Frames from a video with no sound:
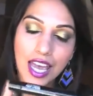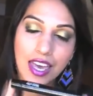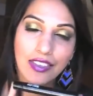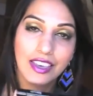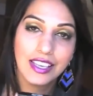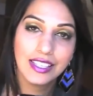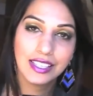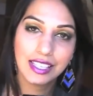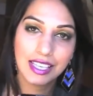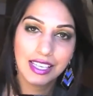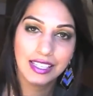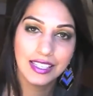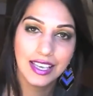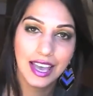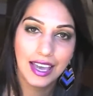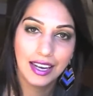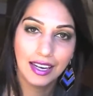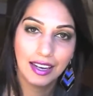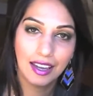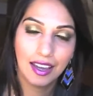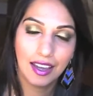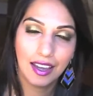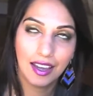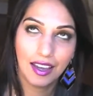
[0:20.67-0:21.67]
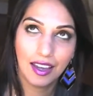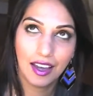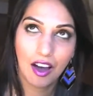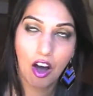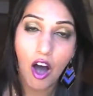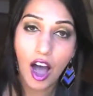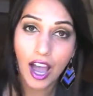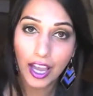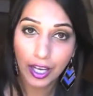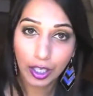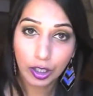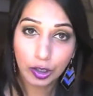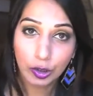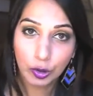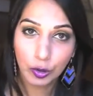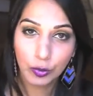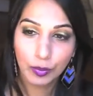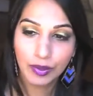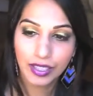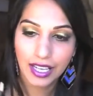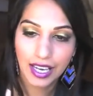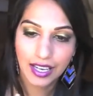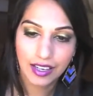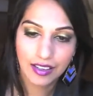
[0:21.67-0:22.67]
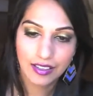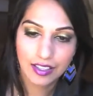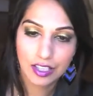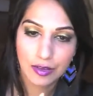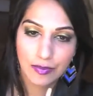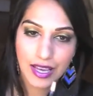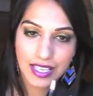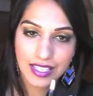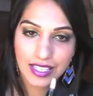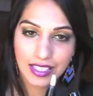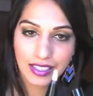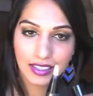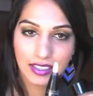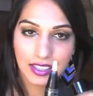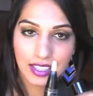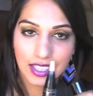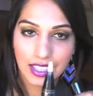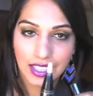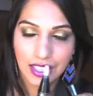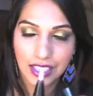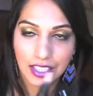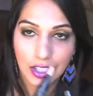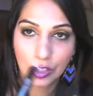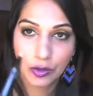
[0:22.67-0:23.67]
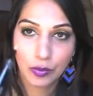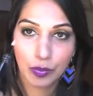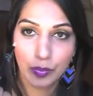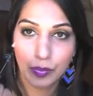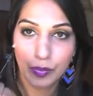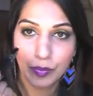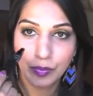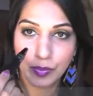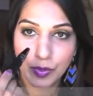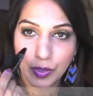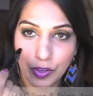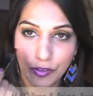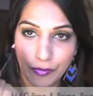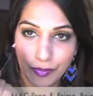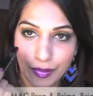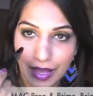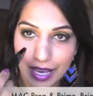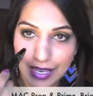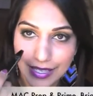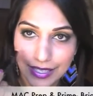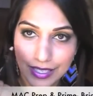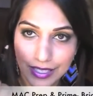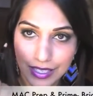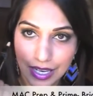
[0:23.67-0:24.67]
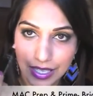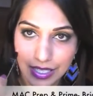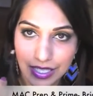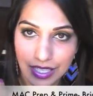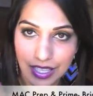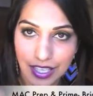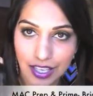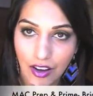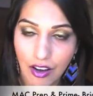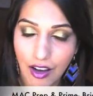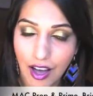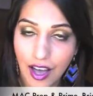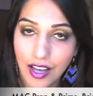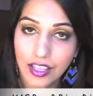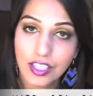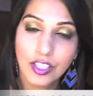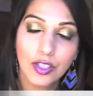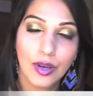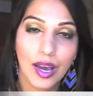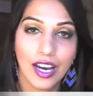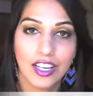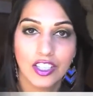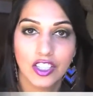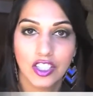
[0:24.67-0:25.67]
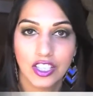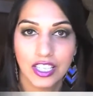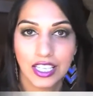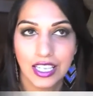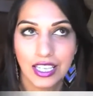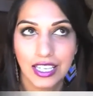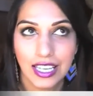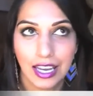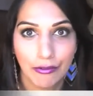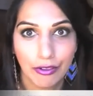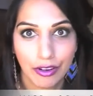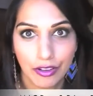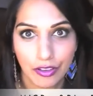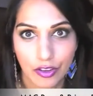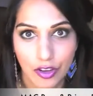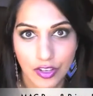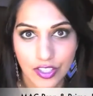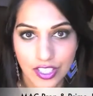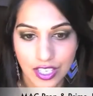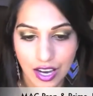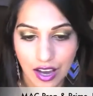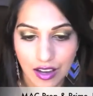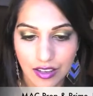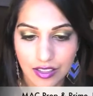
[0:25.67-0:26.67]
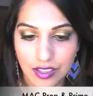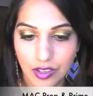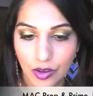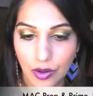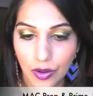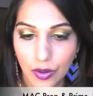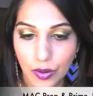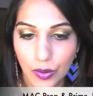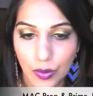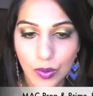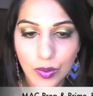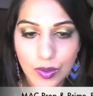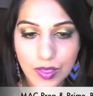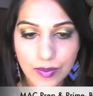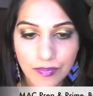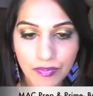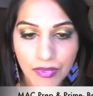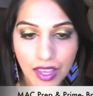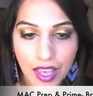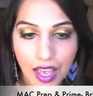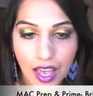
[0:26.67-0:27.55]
This is an eye illuminator. So basically you sort of place it under the eye to actually get rid of those dark circles.